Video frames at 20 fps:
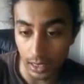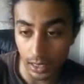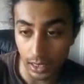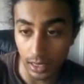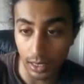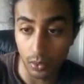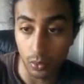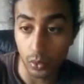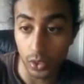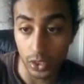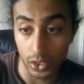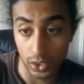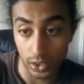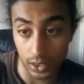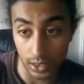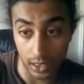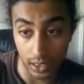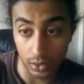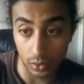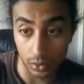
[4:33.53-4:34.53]

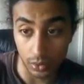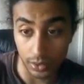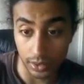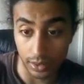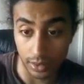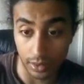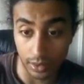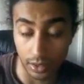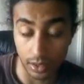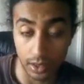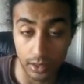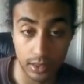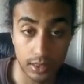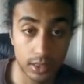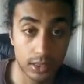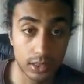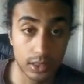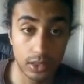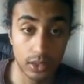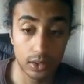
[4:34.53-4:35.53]
which equals a third.
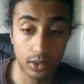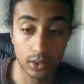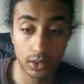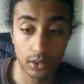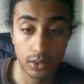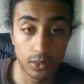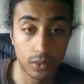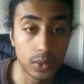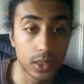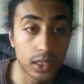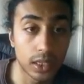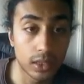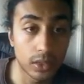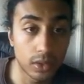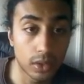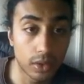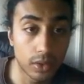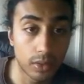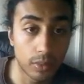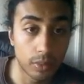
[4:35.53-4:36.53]
So we can
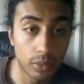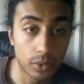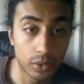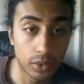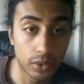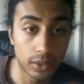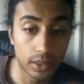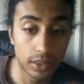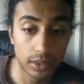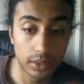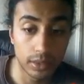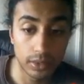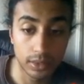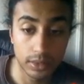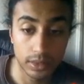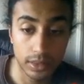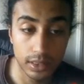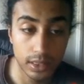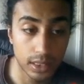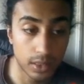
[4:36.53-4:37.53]
go to the board and
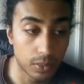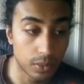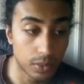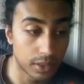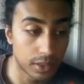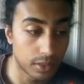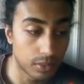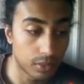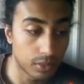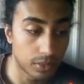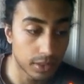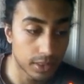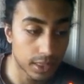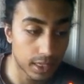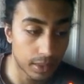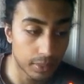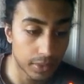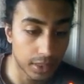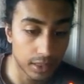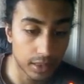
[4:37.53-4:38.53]
see what's
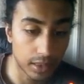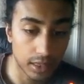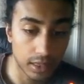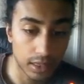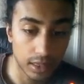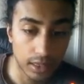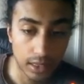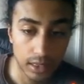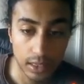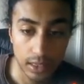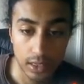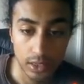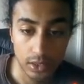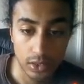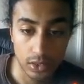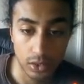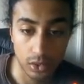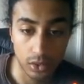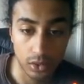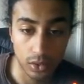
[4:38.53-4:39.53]
happening there.
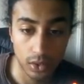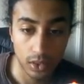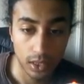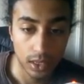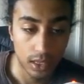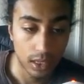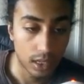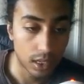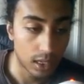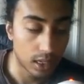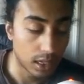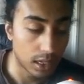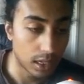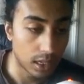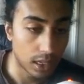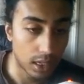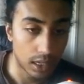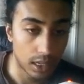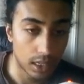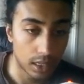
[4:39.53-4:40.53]
So
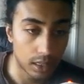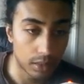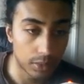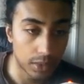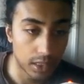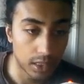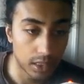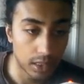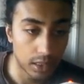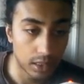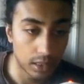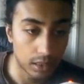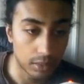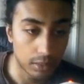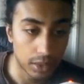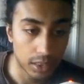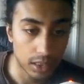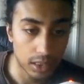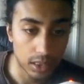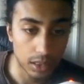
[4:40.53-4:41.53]
let me
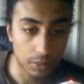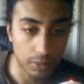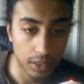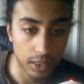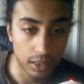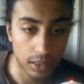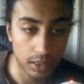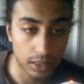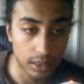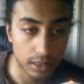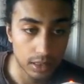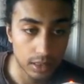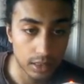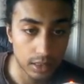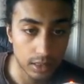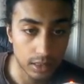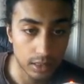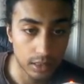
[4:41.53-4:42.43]
explain this.